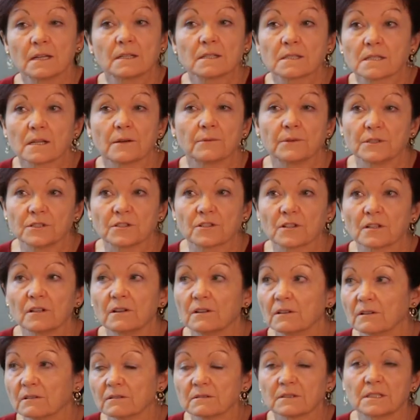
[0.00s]
So in
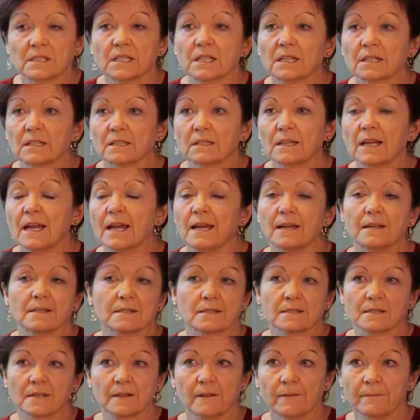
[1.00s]
Geelong, Deakin
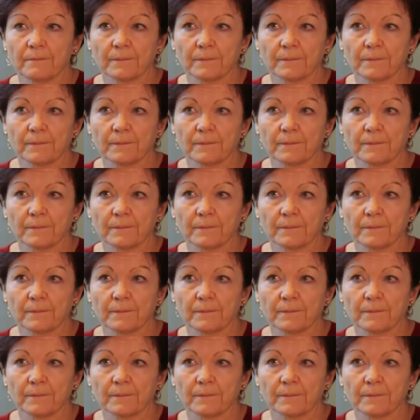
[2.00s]
has